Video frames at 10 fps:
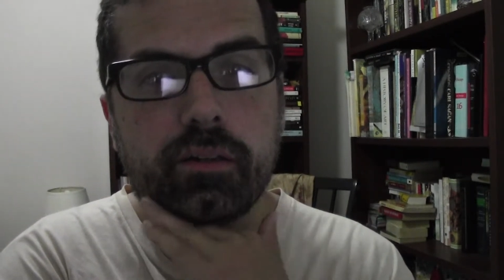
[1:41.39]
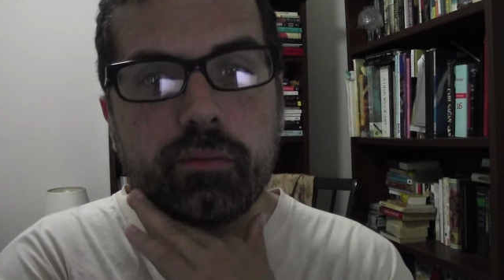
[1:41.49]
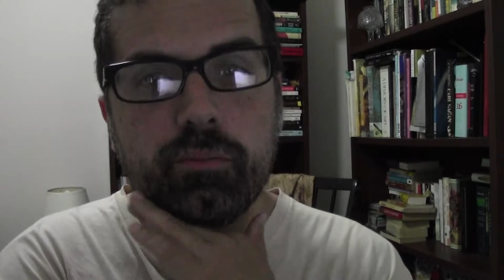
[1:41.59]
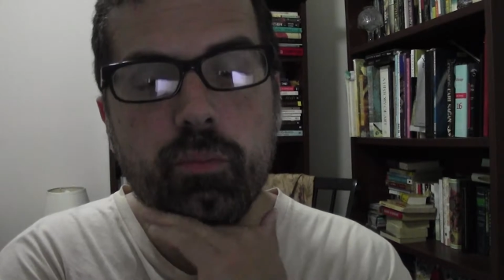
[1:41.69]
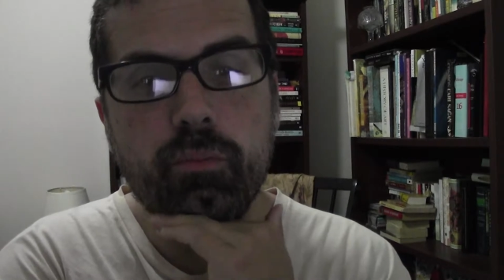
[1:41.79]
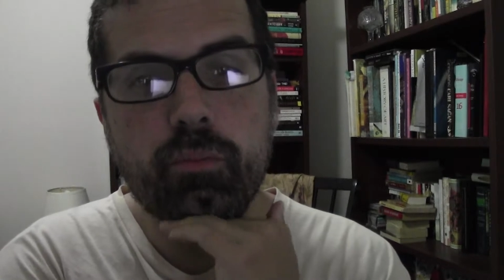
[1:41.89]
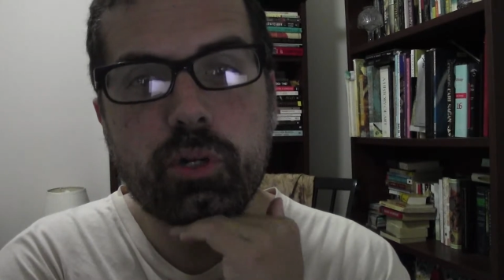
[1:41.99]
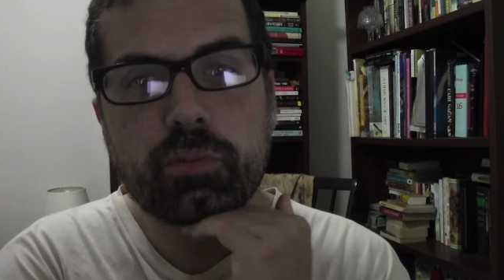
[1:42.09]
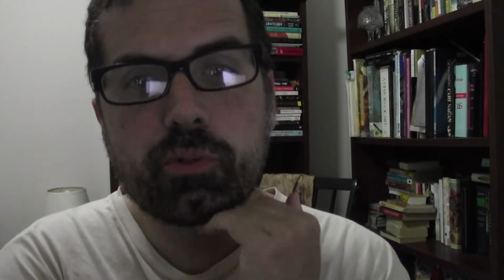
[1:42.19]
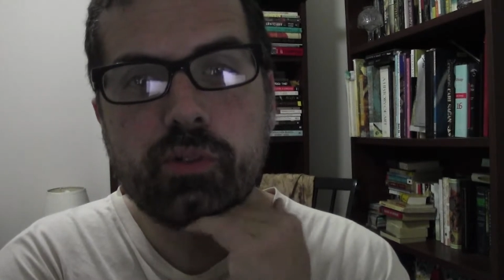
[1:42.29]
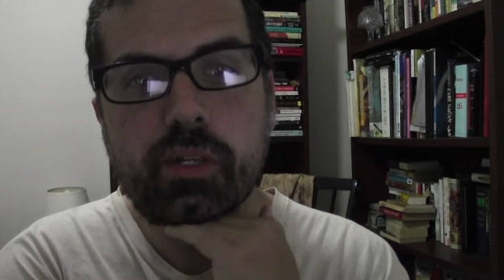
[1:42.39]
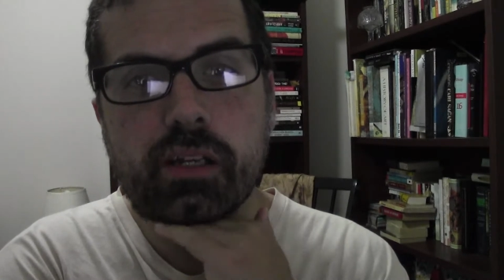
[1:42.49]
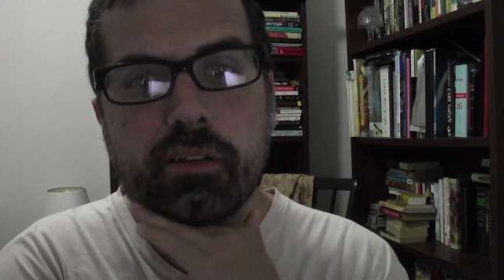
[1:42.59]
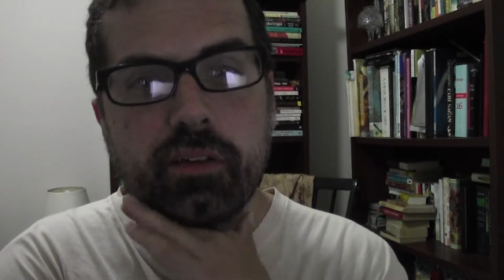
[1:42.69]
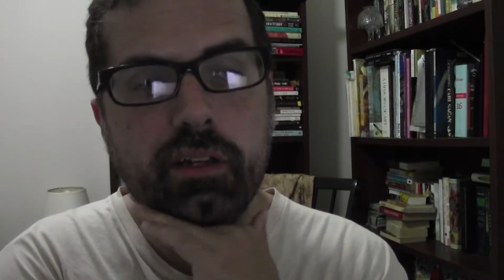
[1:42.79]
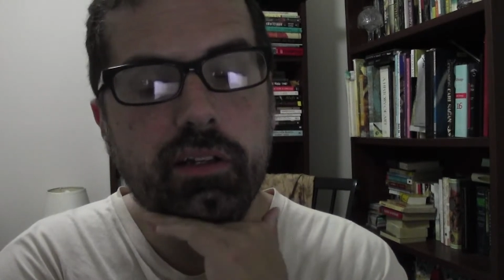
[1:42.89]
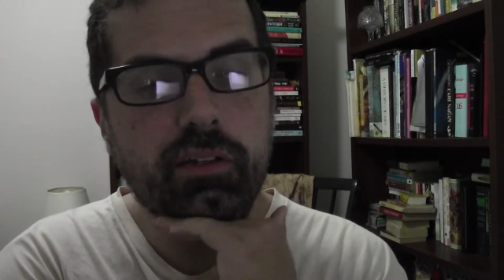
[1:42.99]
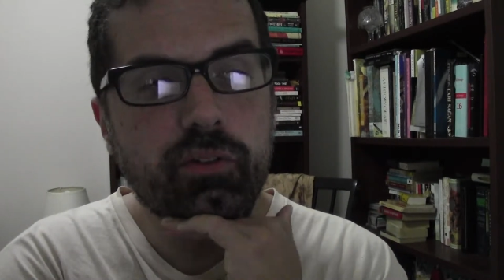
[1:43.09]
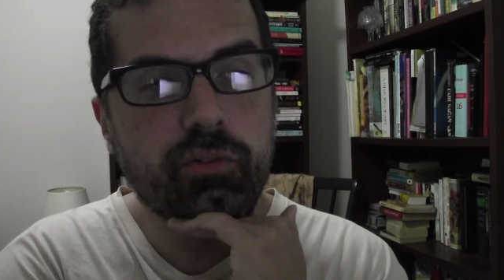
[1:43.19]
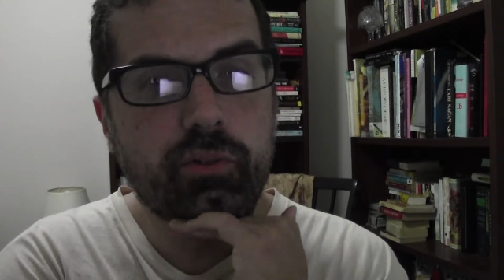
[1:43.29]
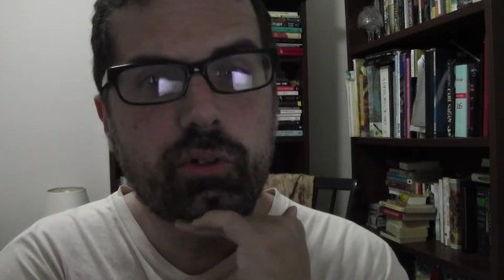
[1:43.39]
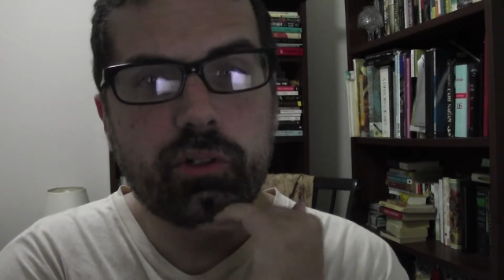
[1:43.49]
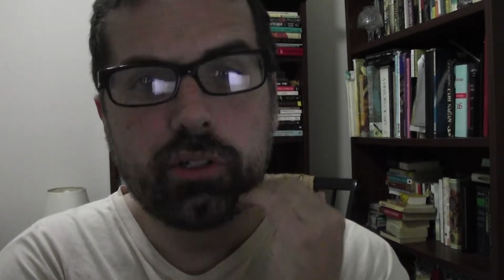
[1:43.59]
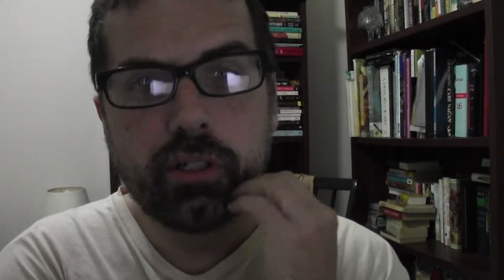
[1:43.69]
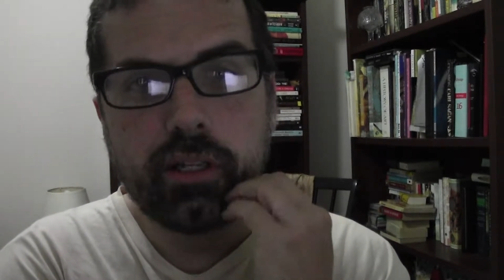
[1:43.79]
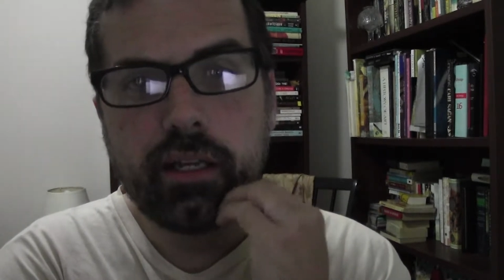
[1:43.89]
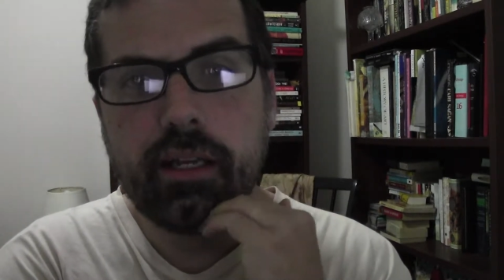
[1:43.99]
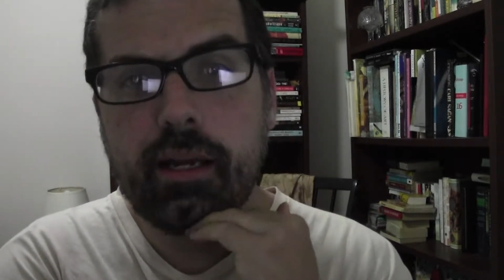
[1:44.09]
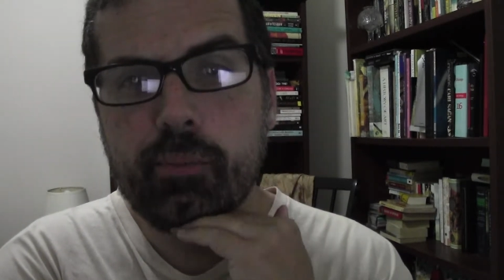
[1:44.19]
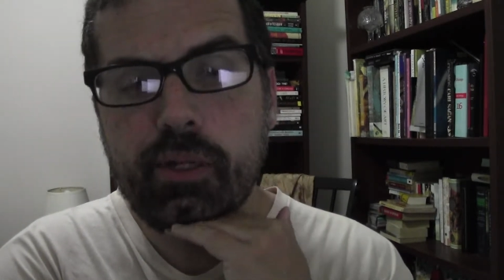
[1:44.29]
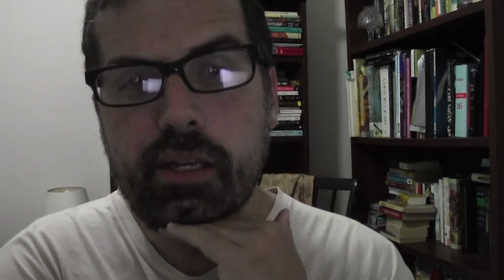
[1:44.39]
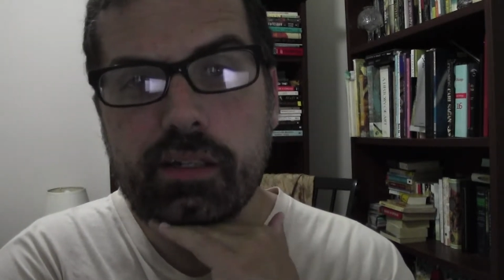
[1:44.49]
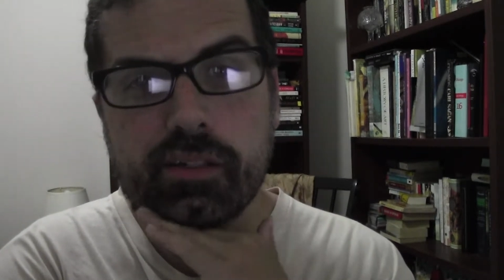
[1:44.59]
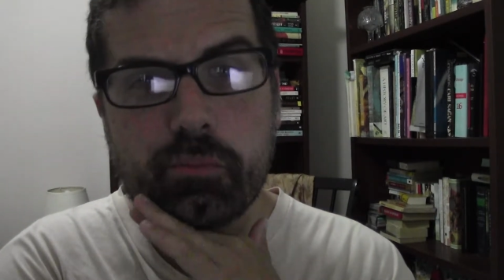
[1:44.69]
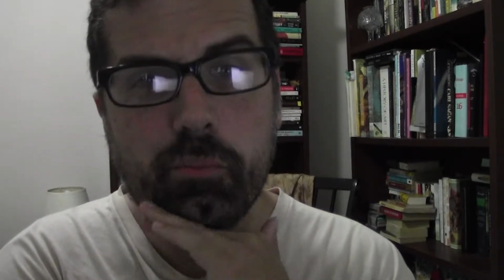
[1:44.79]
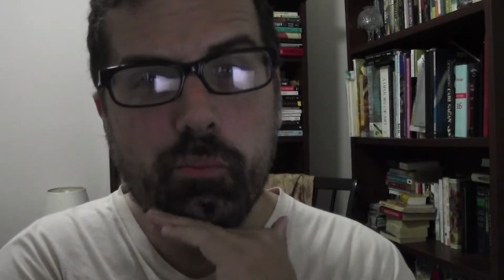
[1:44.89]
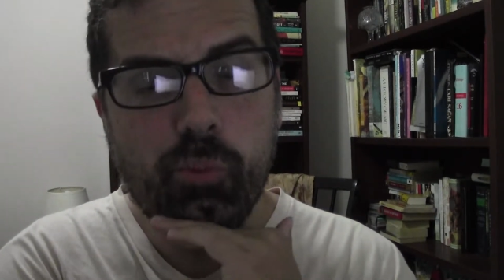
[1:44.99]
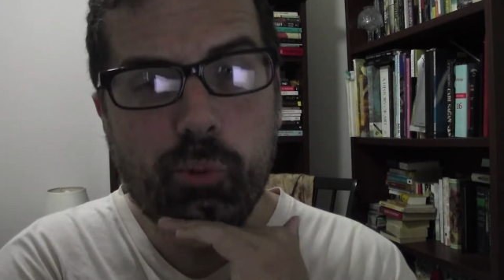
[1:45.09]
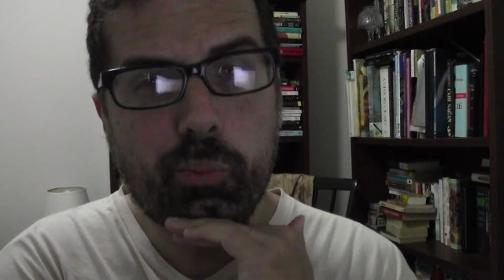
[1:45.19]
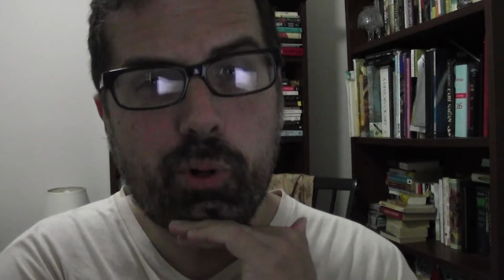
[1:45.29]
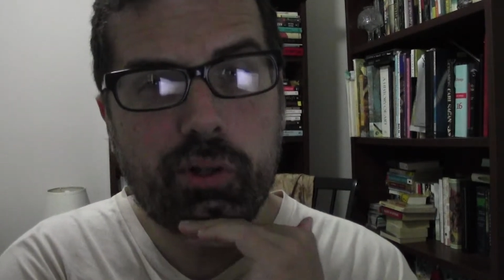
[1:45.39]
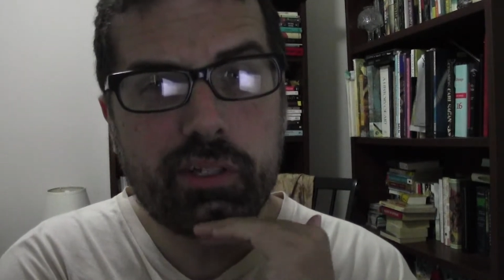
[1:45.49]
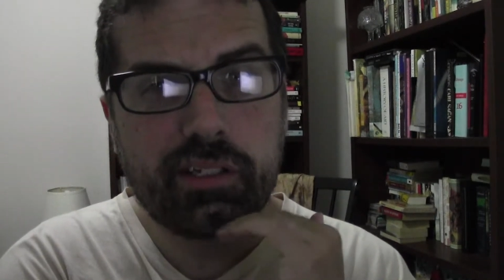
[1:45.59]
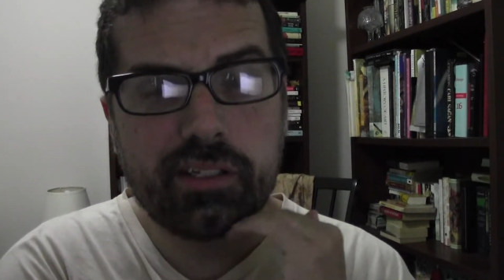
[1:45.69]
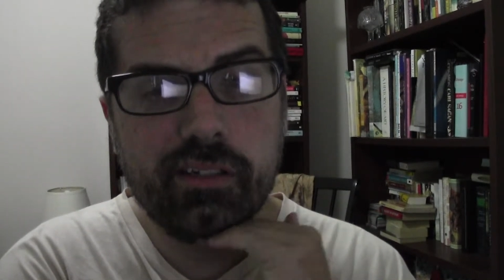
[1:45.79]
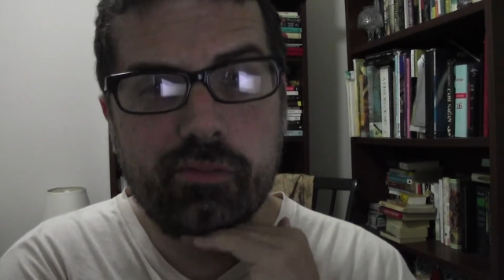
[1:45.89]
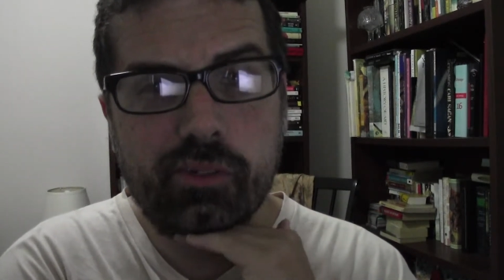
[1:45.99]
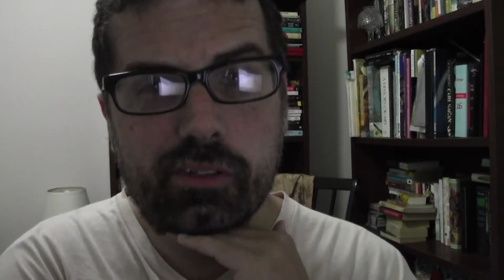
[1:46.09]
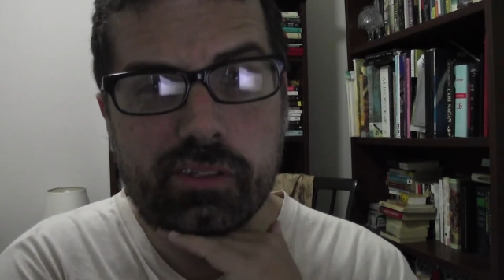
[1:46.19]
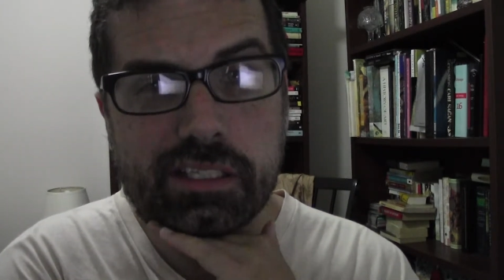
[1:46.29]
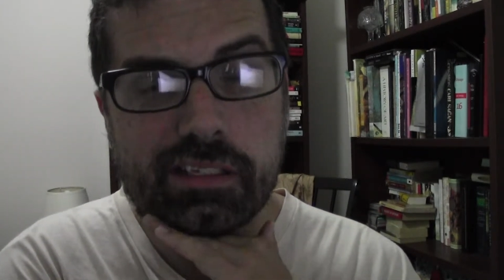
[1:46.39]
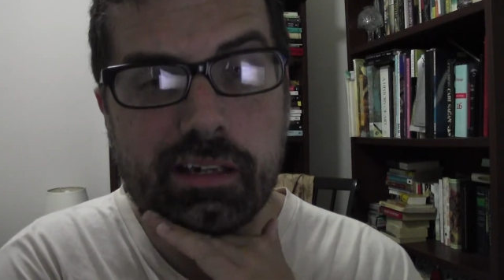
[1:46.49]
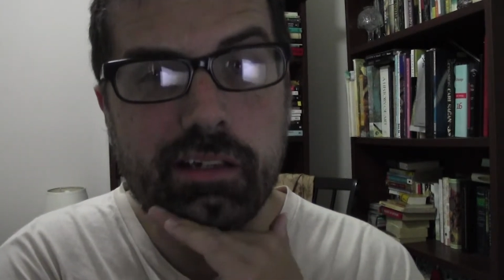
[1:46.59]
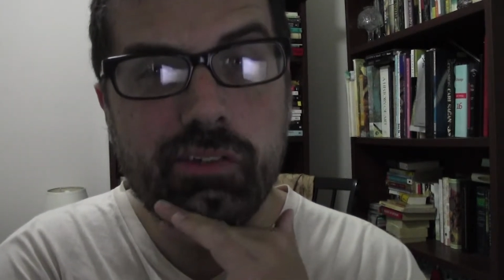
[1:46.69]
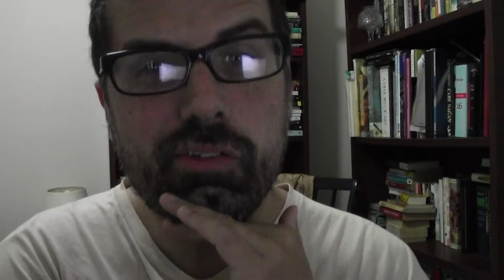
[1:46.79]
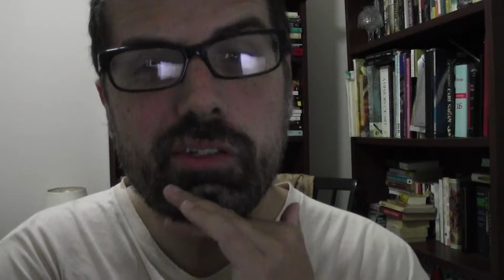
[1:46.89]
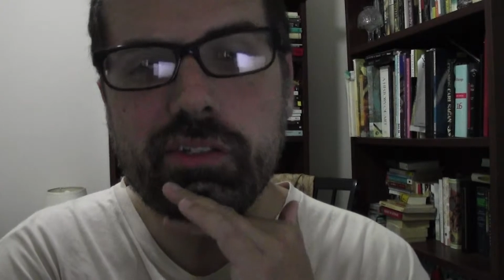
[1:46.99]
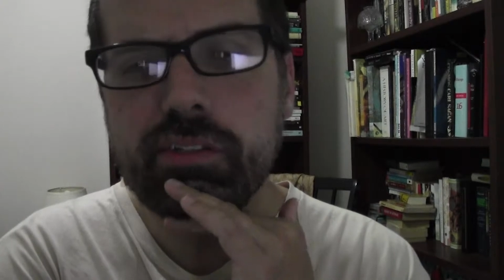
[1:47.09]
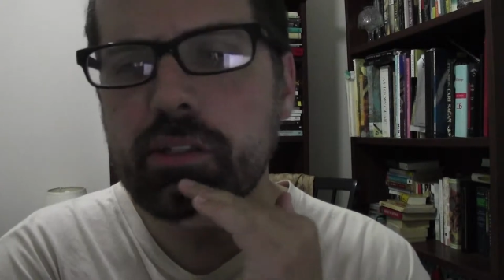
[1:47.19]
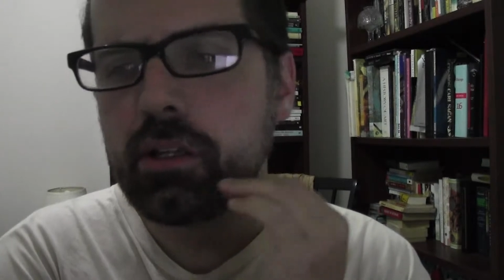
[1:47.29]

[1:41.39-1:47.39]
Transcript: much more significant and useful in application more broadly to different styles is